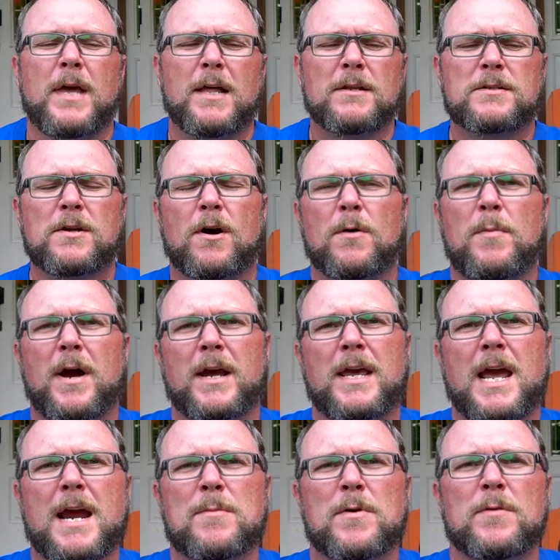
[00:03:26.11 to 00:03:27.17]
let's talk about
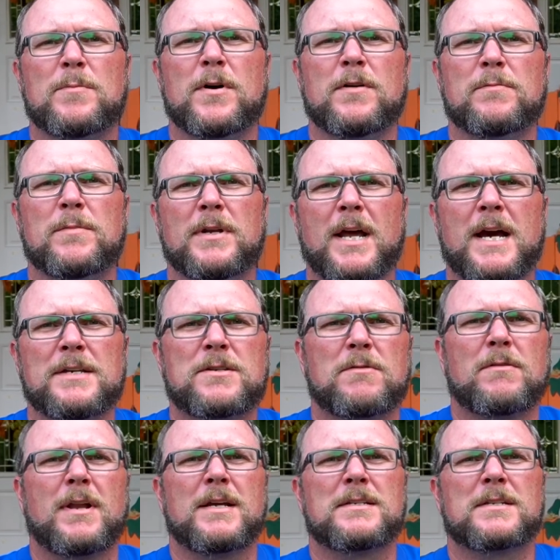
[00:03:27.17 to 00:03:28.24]
camera movement. As it
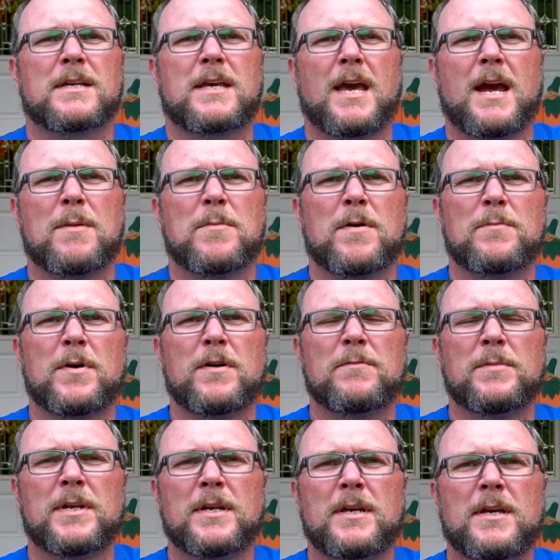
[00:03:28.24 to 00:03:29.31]
relates to camera
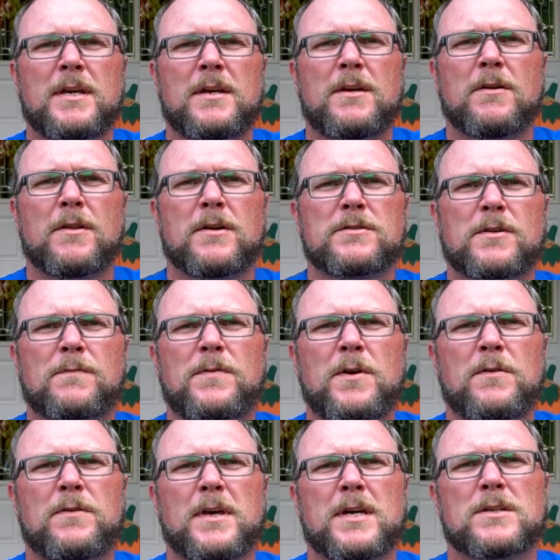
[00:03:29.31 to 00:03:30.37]
movement, there's a
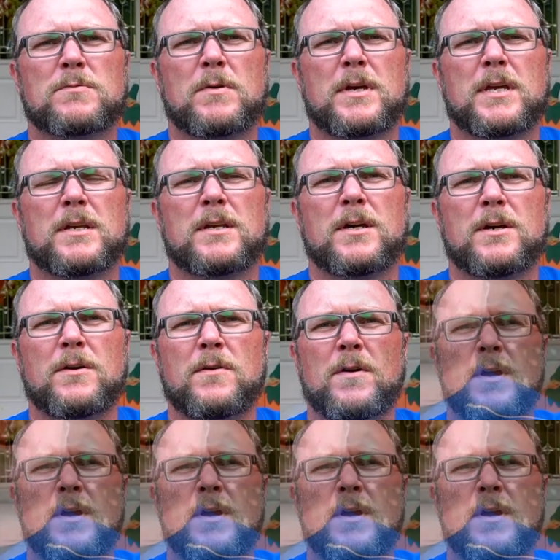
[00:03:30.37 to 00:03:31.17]
few things we can do.